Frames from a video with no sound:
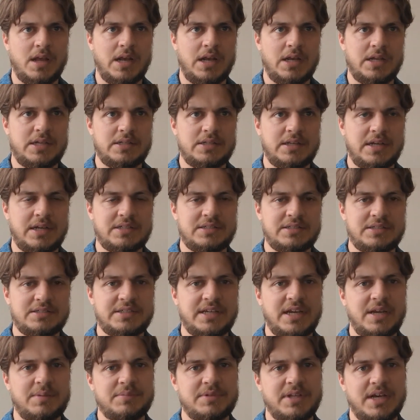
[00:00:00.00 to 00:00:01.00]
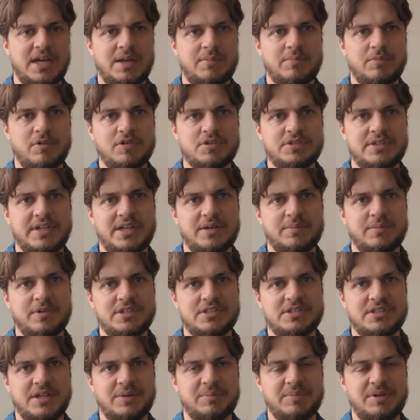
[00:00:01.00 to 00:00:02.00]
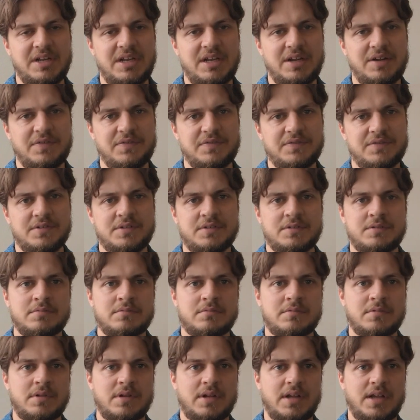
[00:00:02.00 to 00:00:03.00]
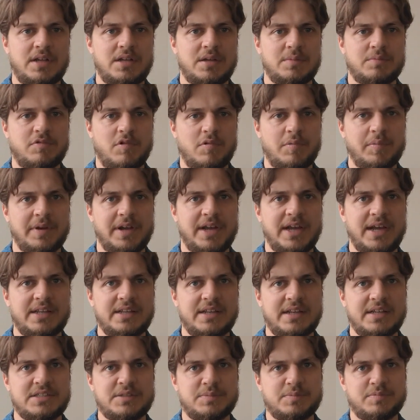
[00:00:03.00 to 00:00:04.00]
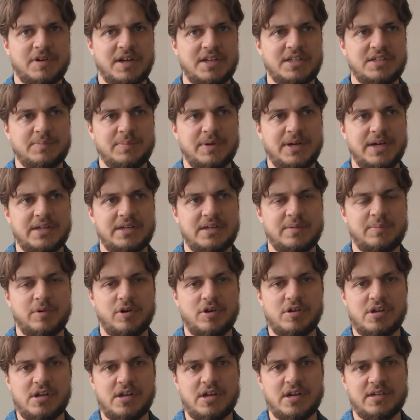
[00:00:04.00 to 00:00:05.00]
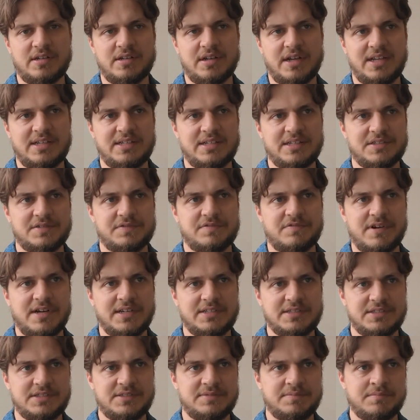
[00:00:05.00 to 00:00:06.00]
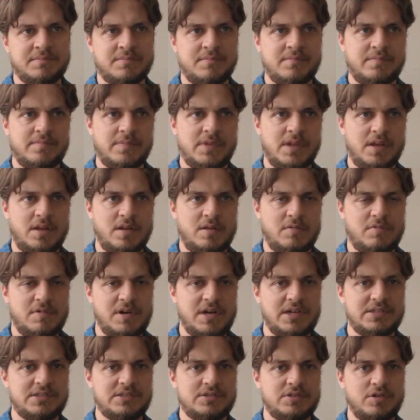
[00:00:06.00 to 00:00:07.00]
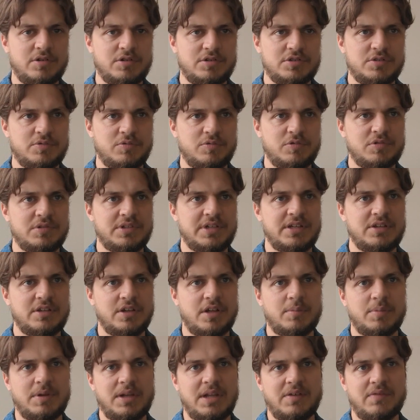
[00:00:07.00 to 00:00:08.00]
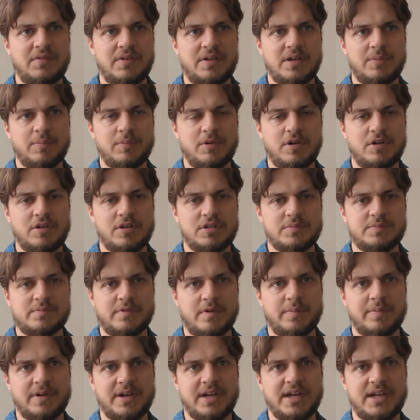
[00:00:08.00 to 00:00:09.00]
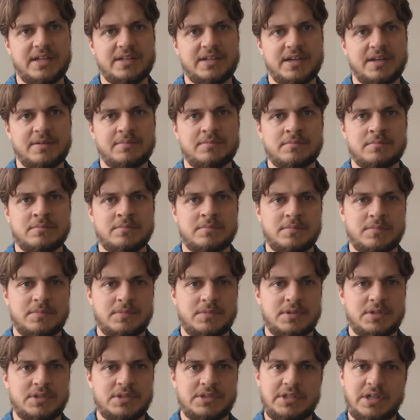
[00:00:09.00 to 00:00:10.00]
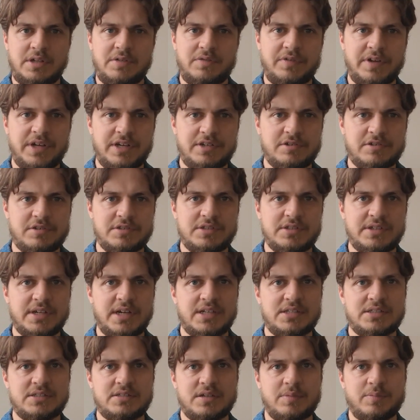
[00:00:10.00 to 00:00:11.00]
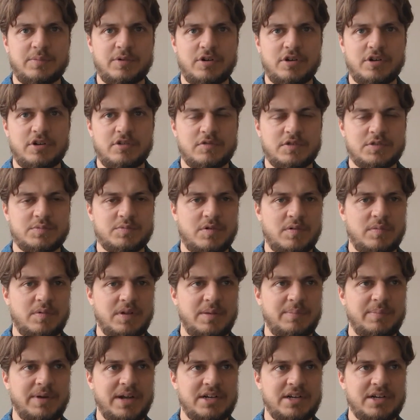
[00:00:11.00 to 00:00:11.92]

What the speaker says: And at the same time, most animals, they believed in the propaganda spread by Napoleon and his friends, whereas those who did not believe in Napoleon's propaganda still figured that Napoleon was probably